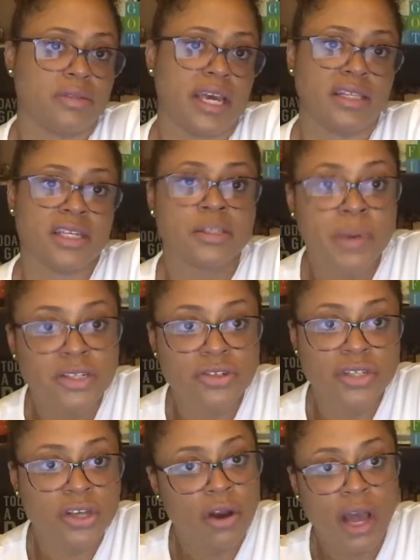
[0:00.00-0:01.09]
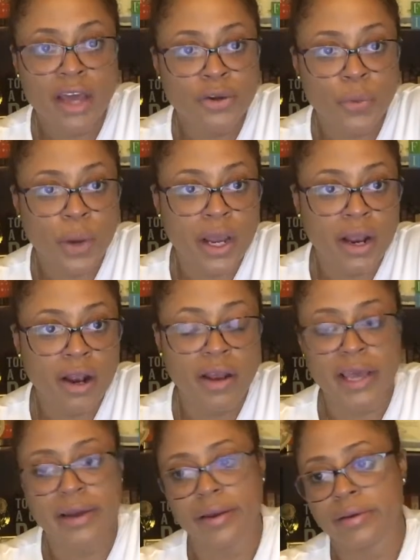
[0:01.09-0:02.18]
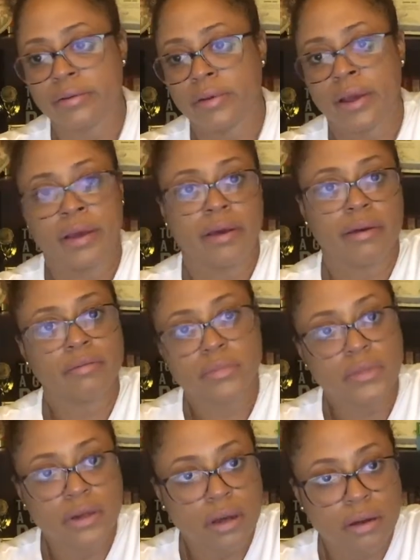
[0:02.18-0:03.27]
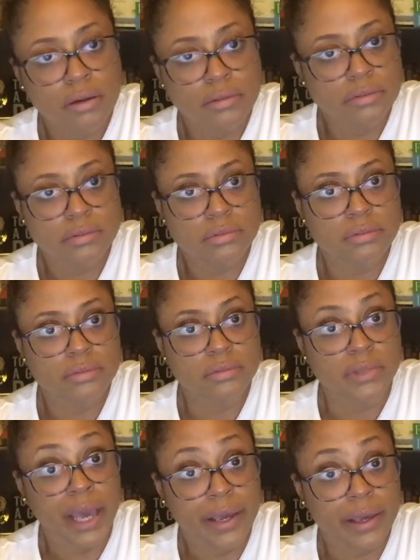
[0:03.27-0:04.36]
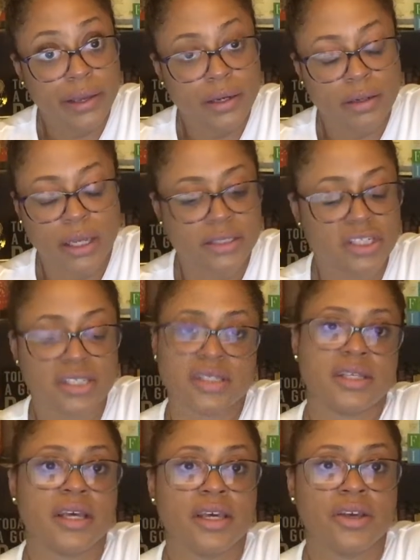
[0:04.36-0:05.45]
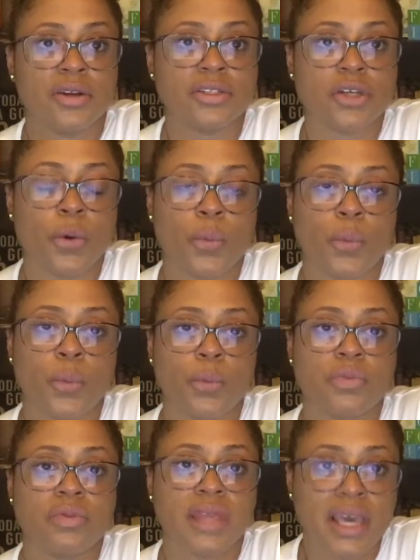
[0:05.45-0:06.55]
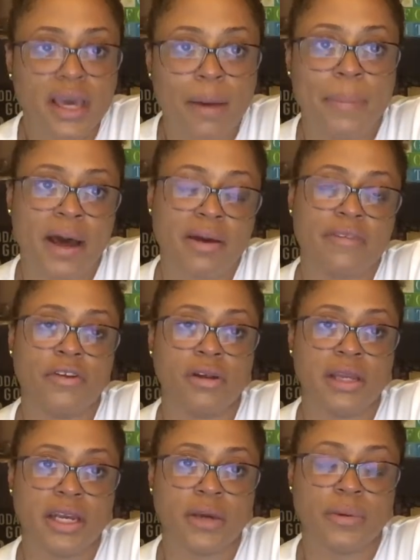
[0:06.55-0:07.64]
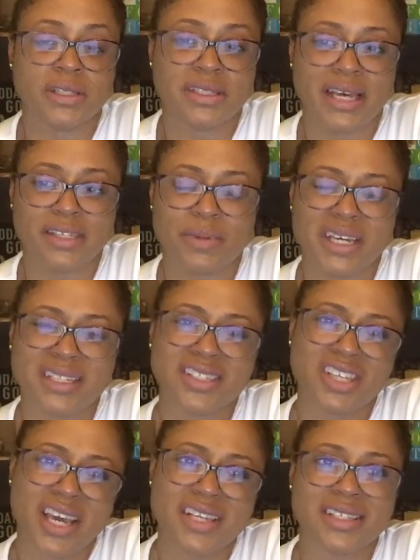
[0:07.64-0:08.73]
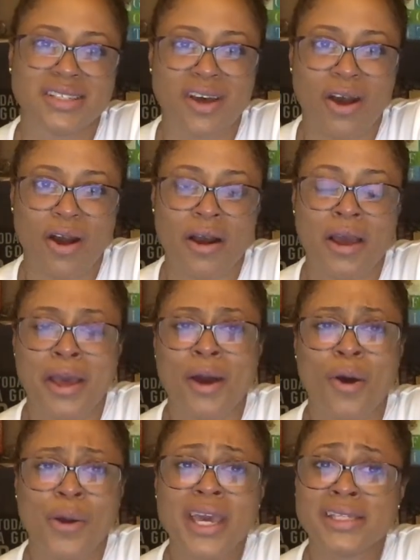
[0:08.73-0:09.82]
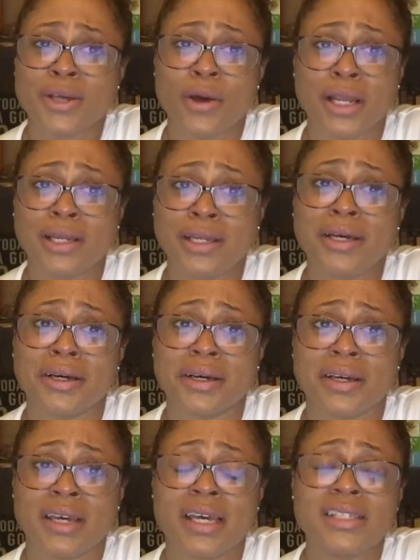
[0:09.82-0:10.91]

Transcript: take these pictures in your underwear and in, you know, naked. It's just, you know, so think about if you're leading with sex, because chances are, oh, he's gonna look,